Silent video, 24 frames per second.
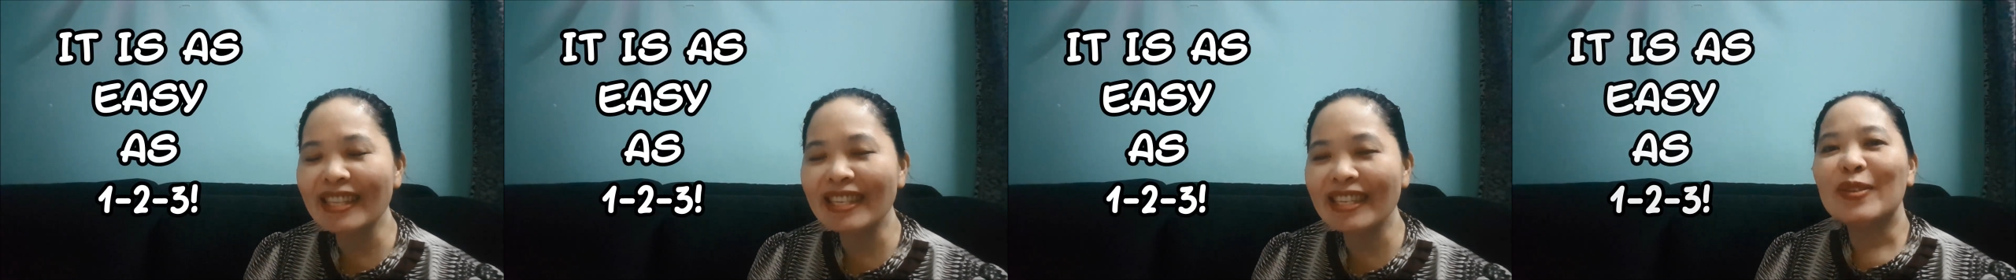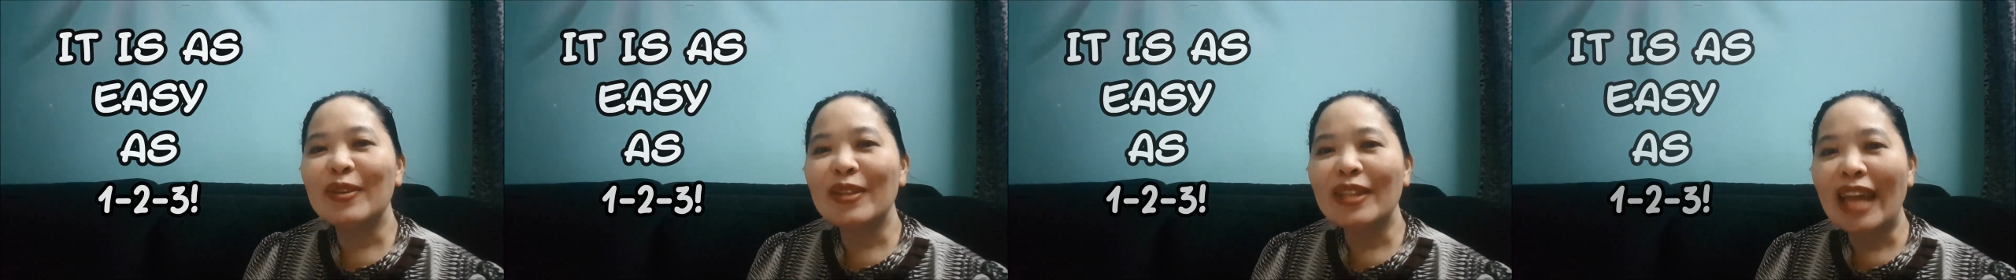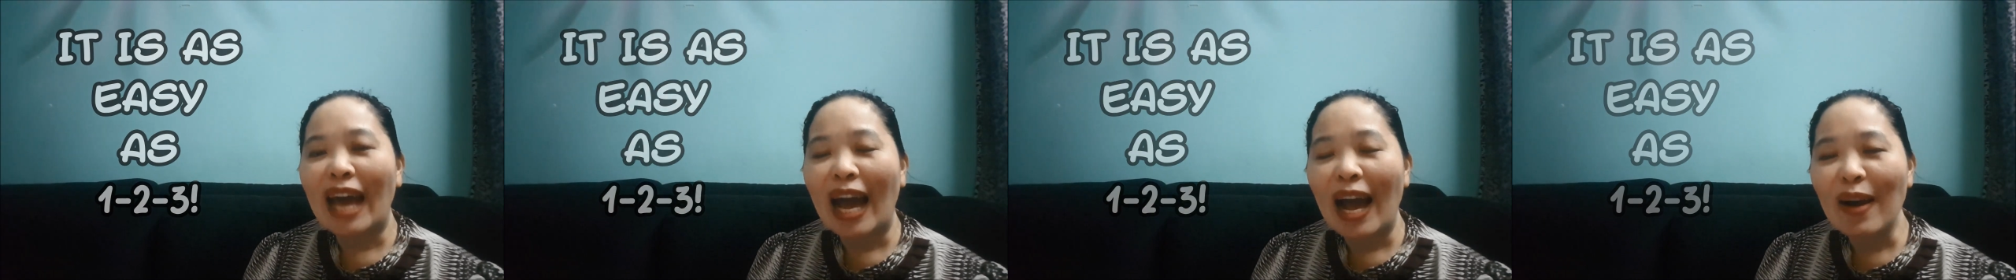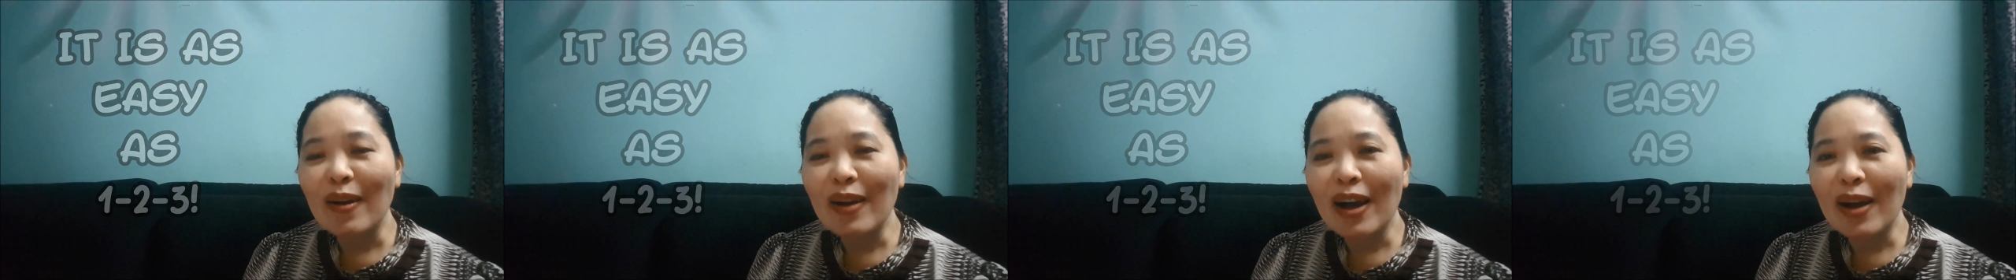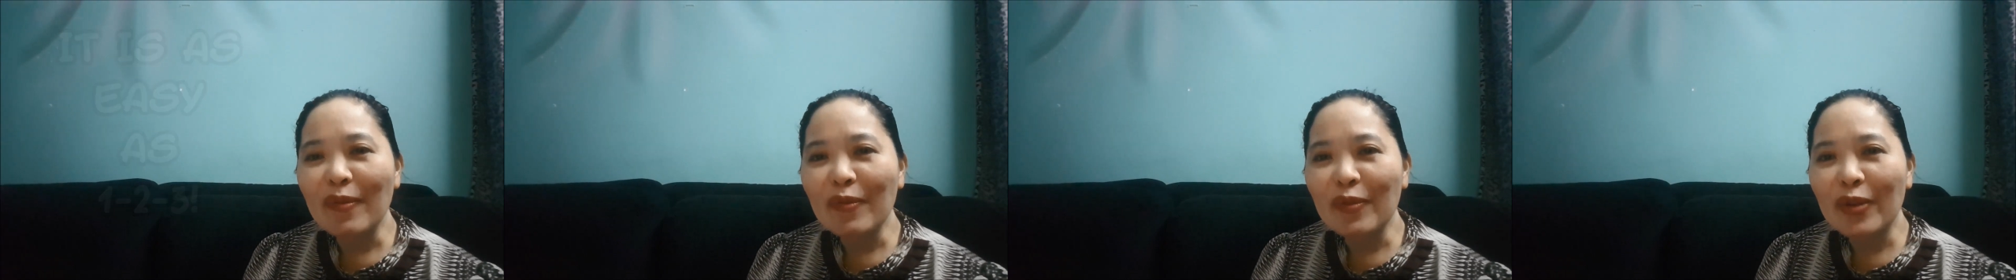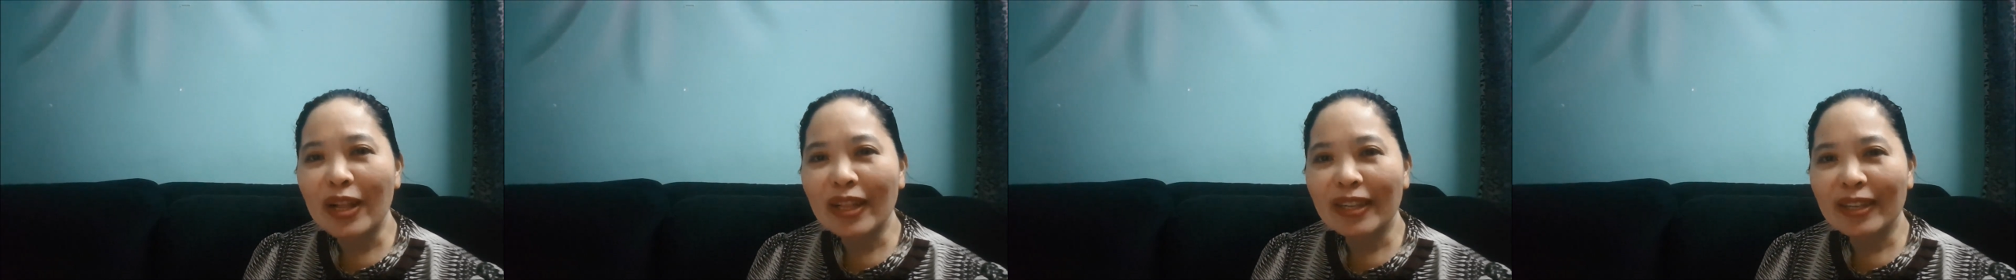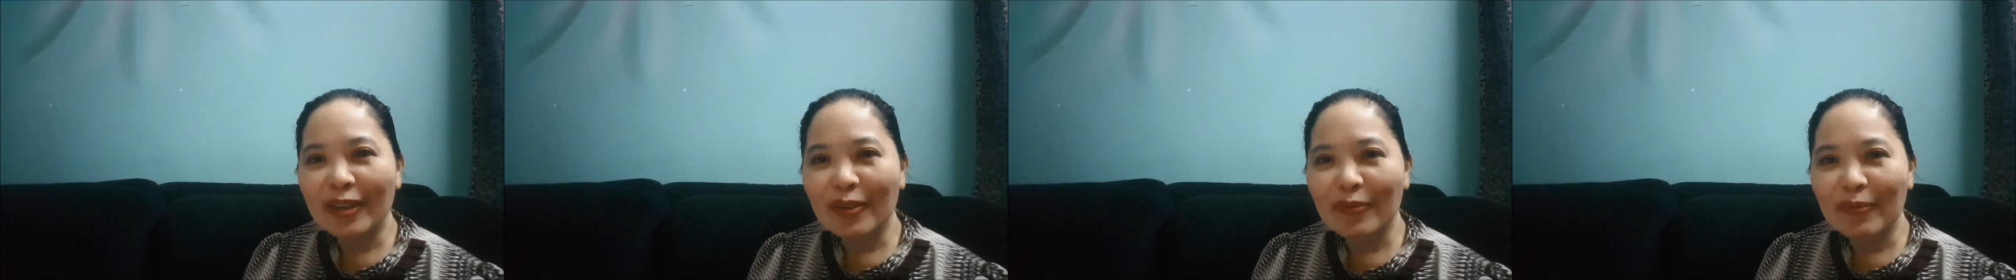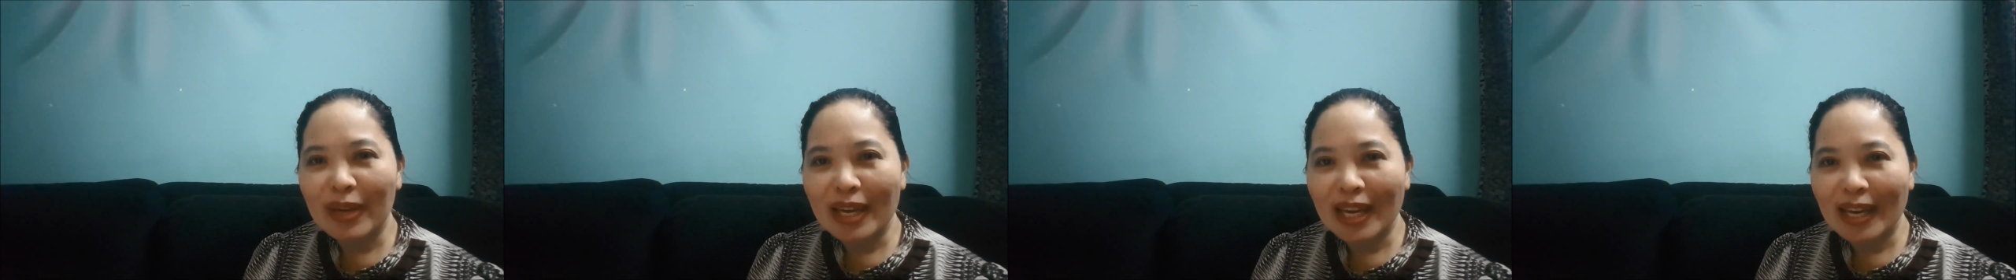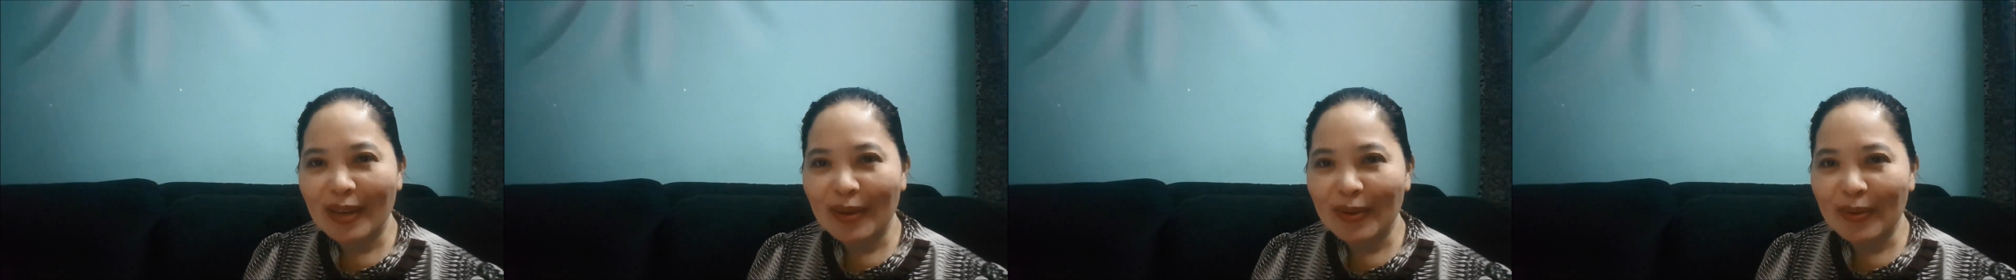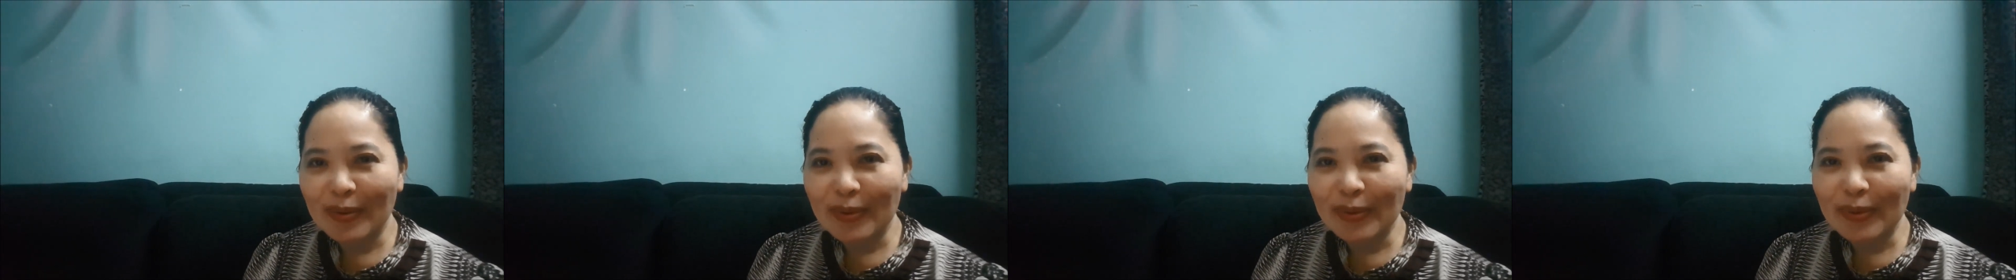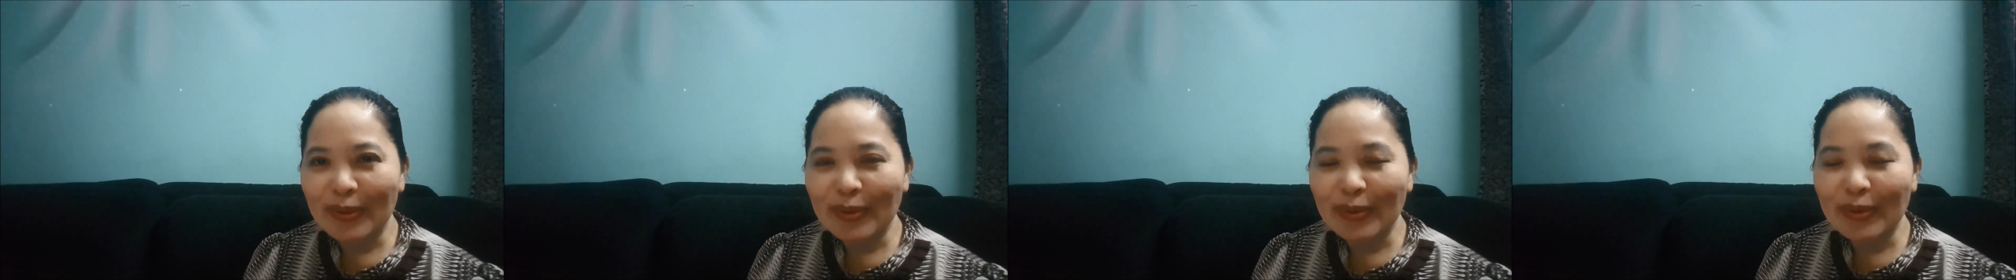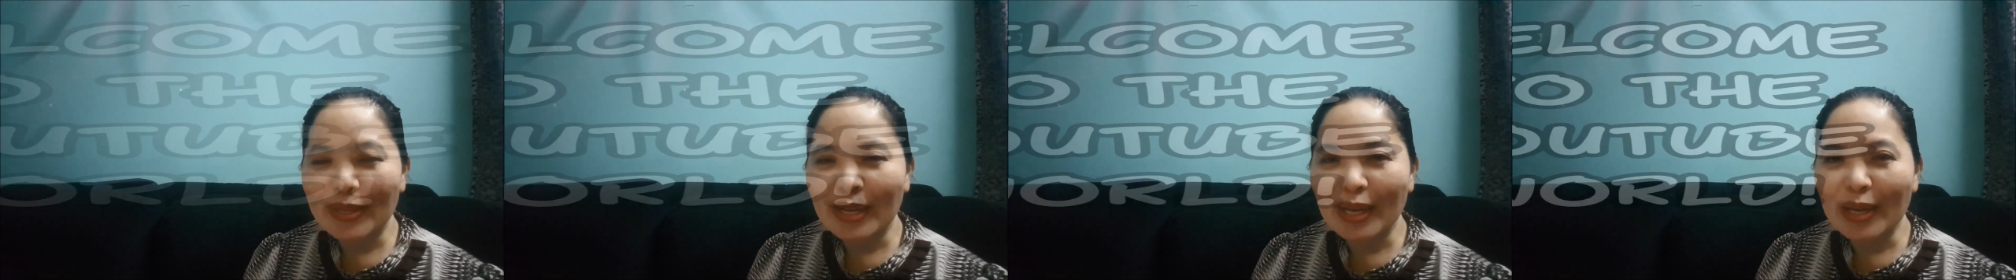So now I'm welcoming you
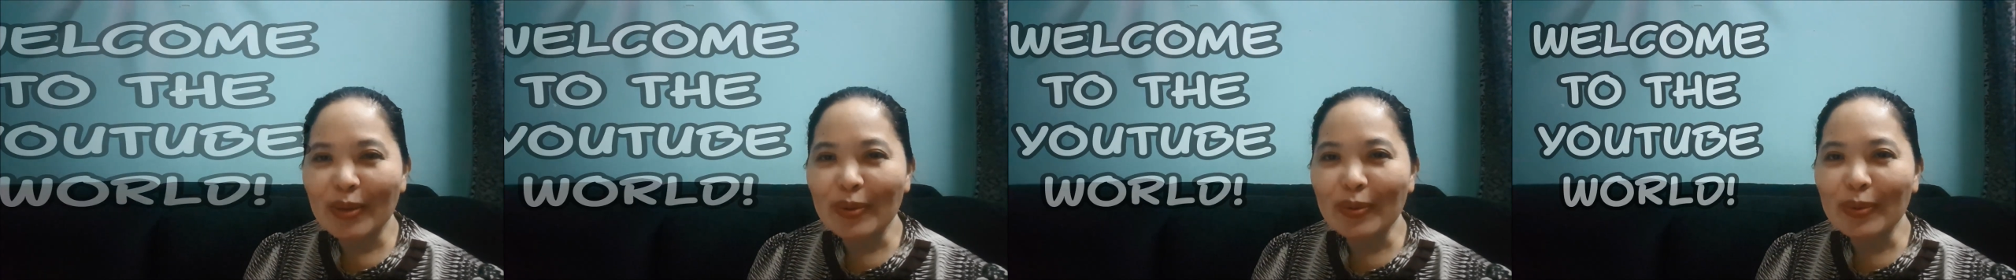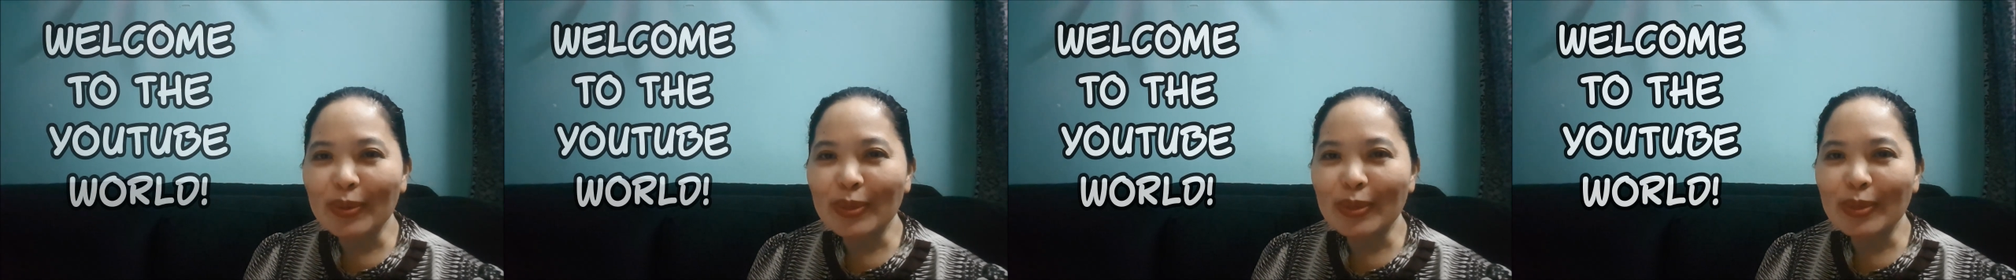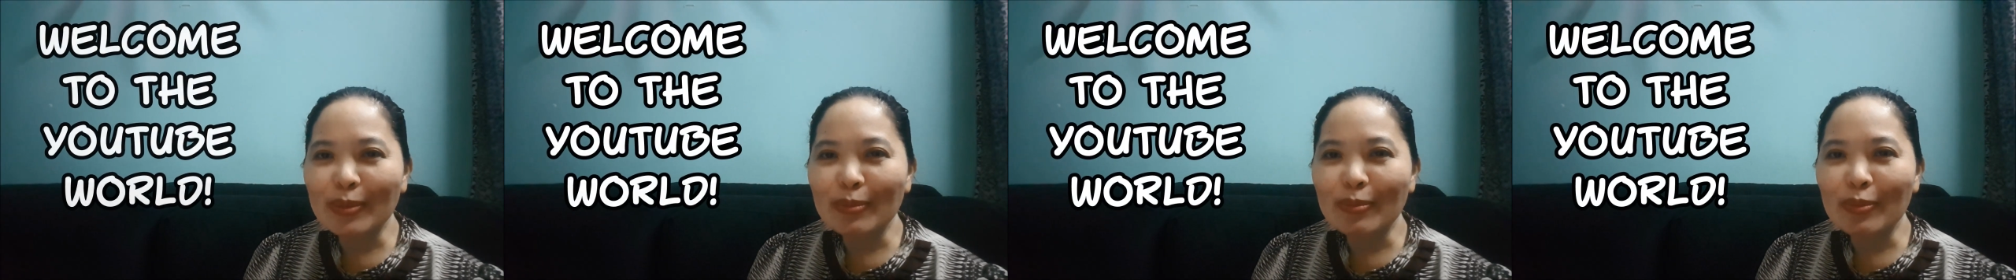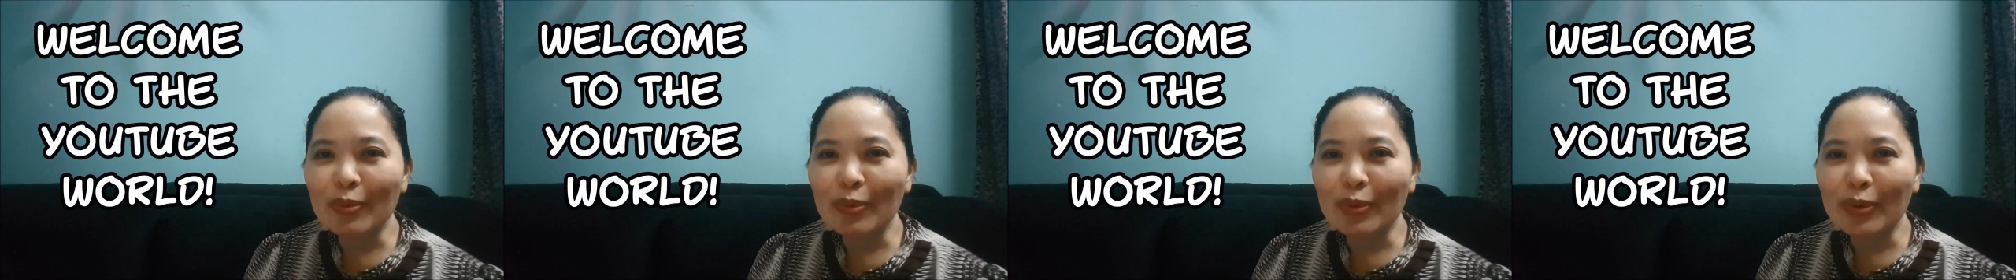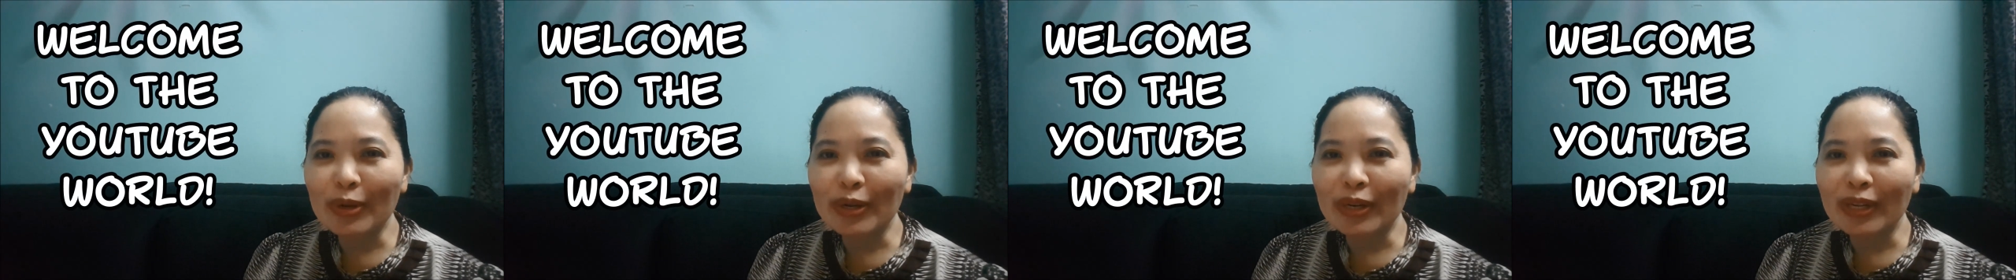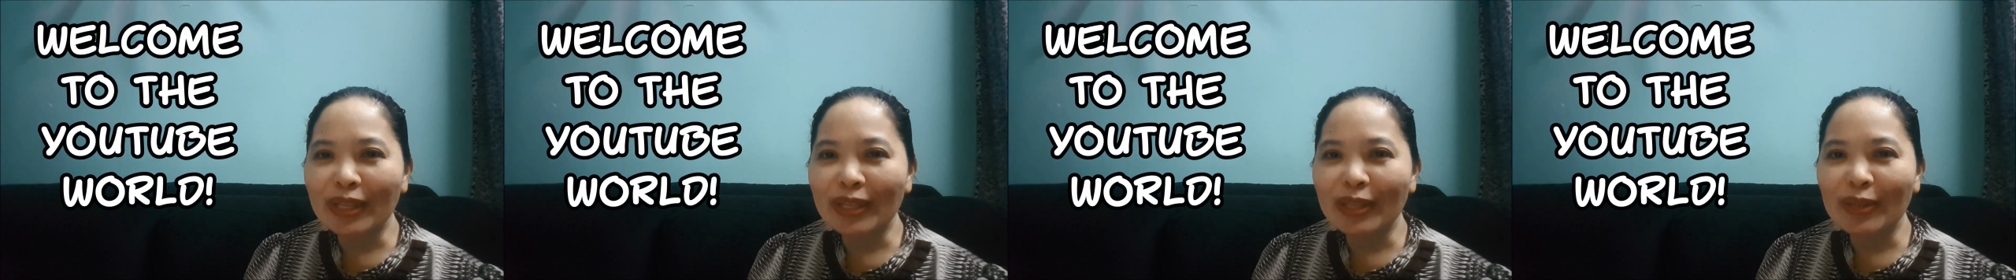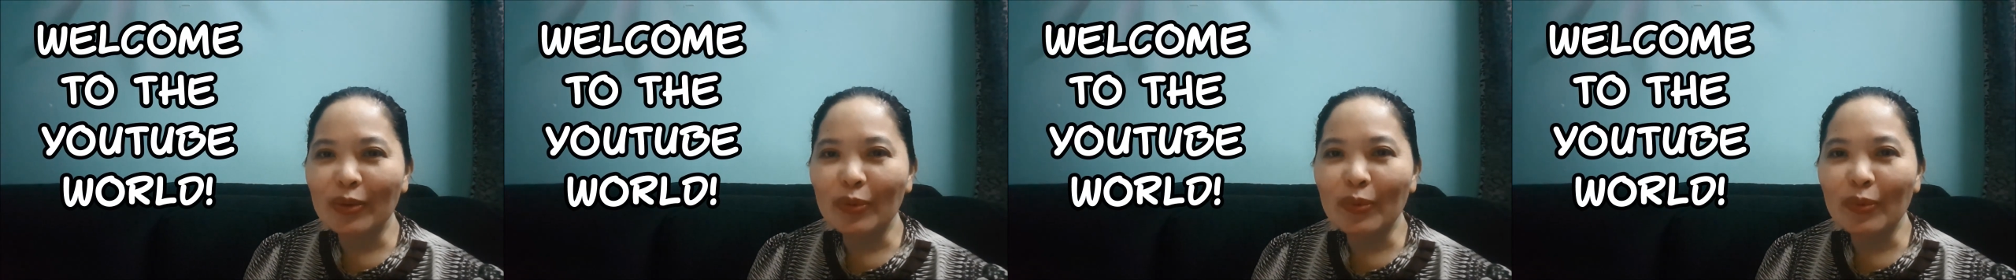to the YouTube world.